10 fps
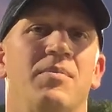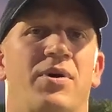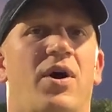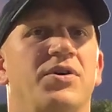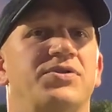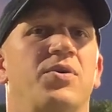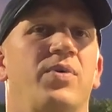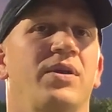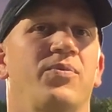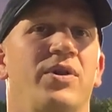but also
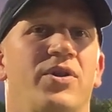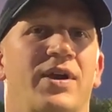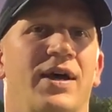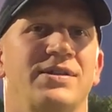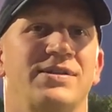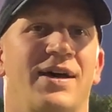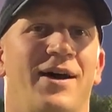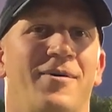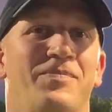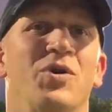we look at
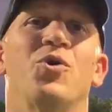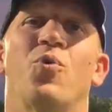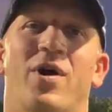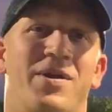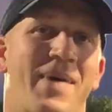where